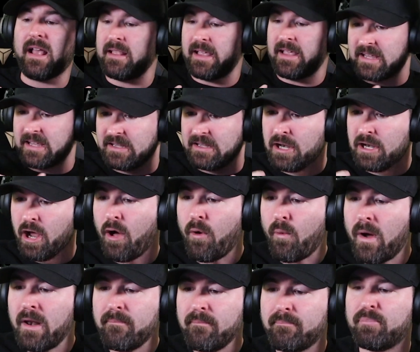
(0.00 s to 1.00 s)
like, no
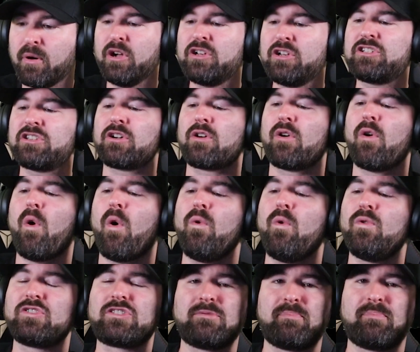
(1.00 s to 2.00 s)
one puts their
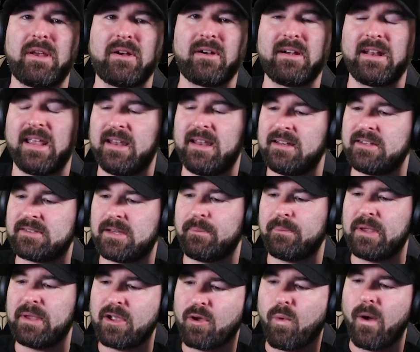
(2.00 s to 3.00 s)
whole spirit into
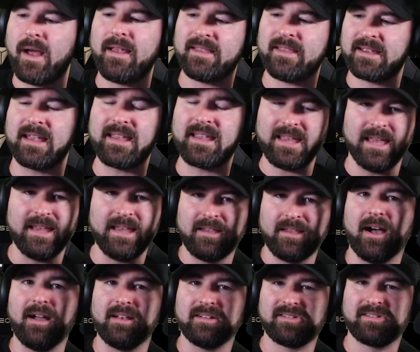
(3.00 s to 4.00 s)
something quite like a kid
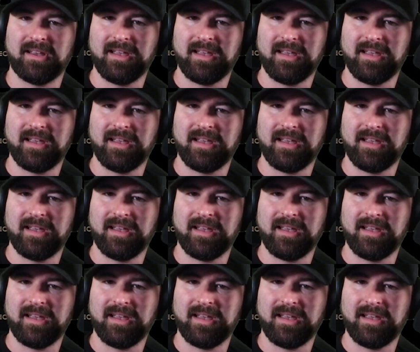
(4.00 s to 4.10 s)
does.